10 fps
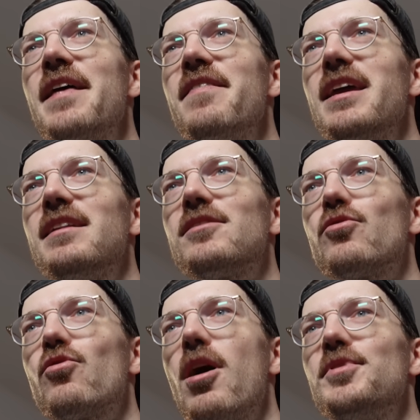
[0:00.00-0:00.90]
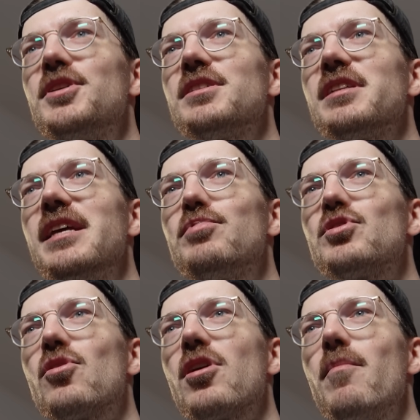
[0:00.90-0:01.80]
and the interruption sleep
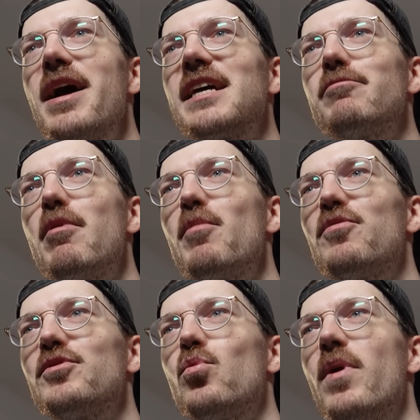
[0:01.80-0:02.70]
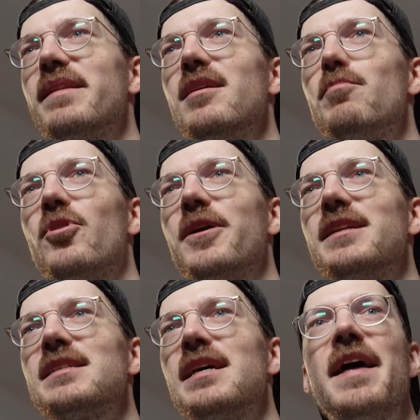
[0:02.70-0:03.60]
score a maximum of 20 points.